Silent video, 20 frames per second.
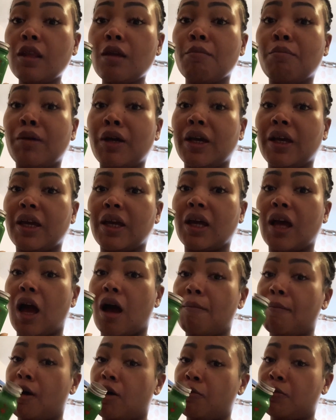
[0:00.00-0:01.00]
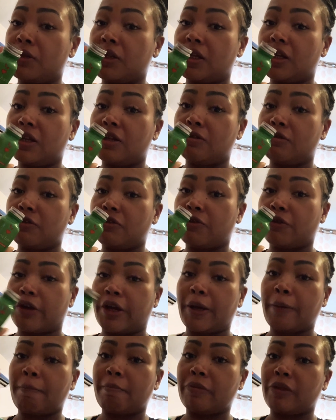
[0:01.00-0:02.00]
But I'm hoping that it do the
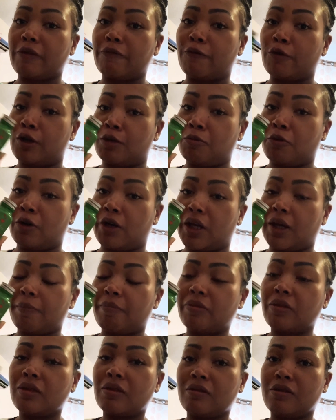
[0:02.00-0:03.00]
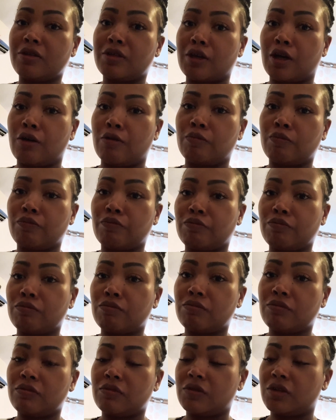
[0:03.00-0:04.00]
trick for the morning. So,
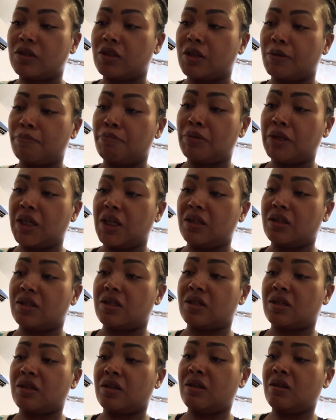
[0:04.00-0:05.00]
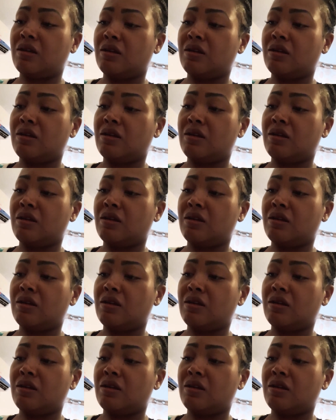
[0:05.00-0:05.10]
the beets